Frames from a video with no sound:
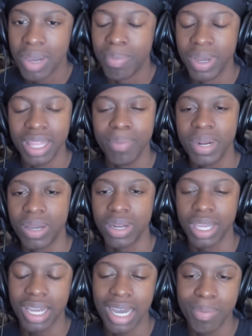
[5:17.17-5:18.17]
But let me know in the
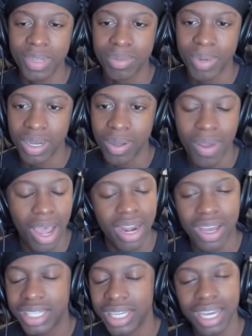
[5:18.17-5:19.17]
comments, bro. I know
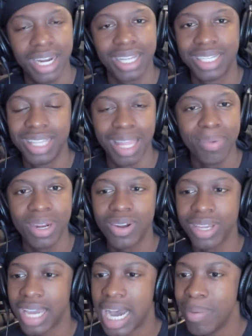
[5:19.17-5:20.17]
I'll tell you how to let me know in
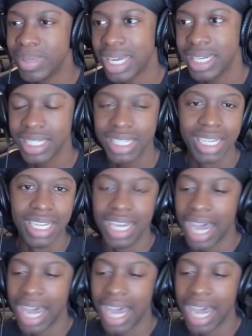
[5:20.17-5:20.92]
the comments.